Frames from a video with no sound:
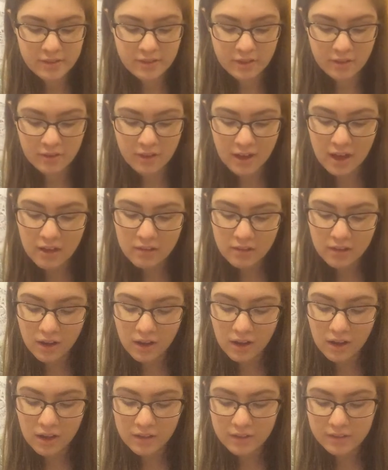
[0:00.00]
So
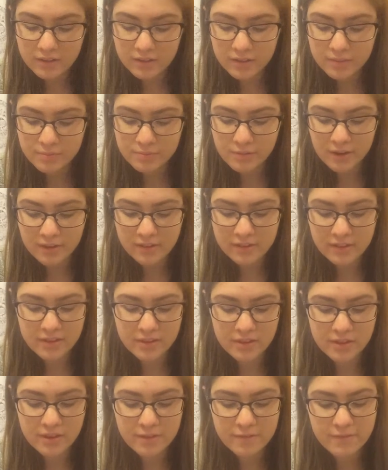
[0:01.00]
alcohol is a
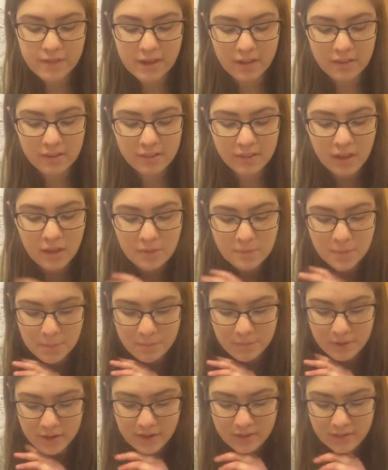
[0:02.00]
depressant that affects cell
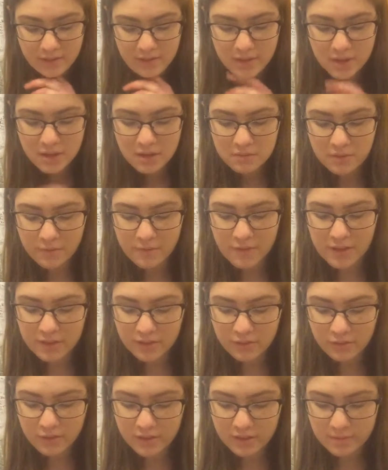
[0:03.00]
membranes,
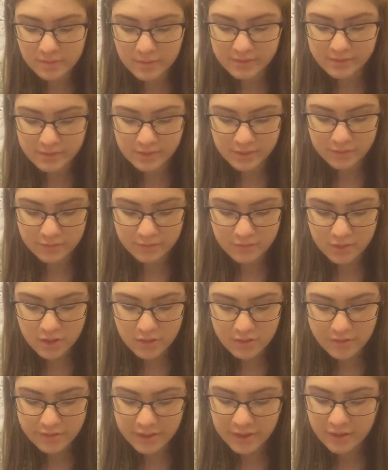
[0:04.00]
prevents transmission of
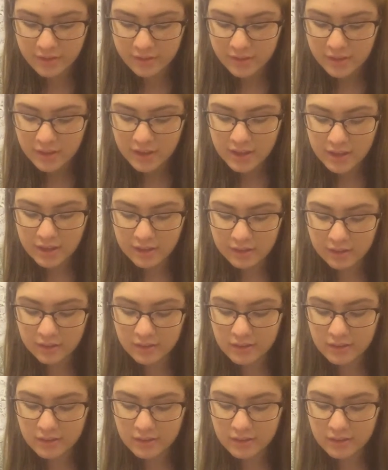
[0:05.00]
nerve cells, and